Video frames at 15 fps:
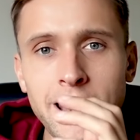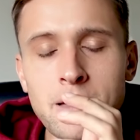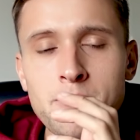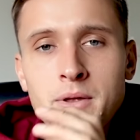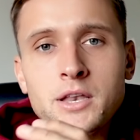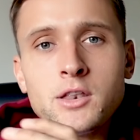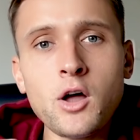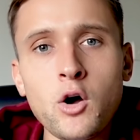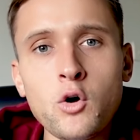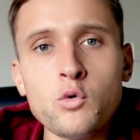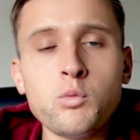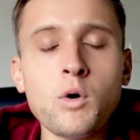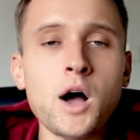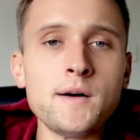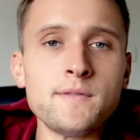let me know
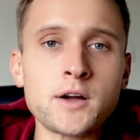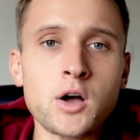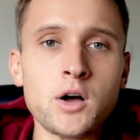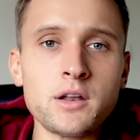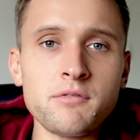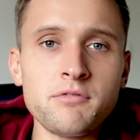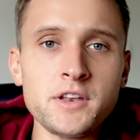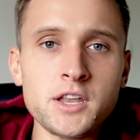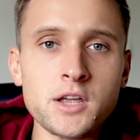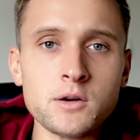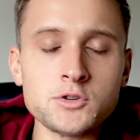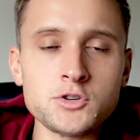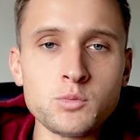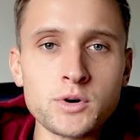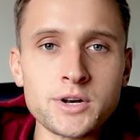what other kind of
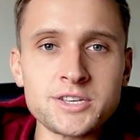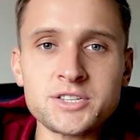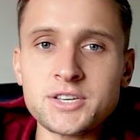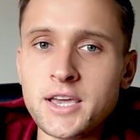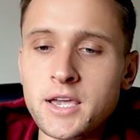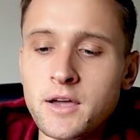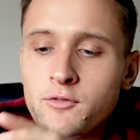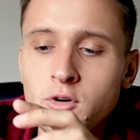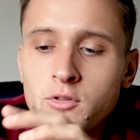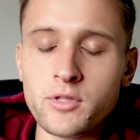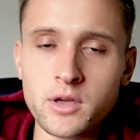videos you want to see. I've got